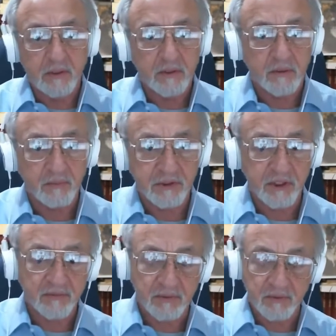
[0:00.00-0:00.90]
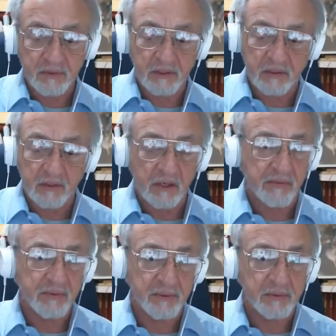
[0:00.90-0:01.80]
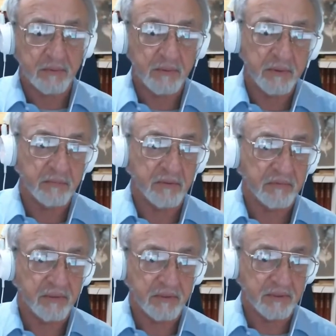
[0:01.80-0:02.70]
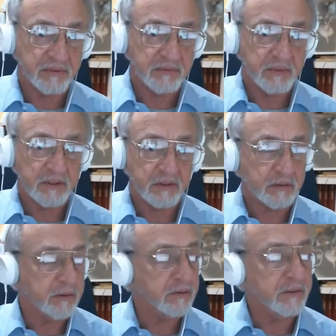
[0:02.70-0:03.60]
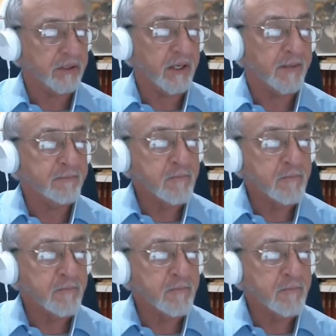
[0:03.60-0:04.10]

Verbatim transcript: you know, whichever uh, author you you prefer to uh, to look at.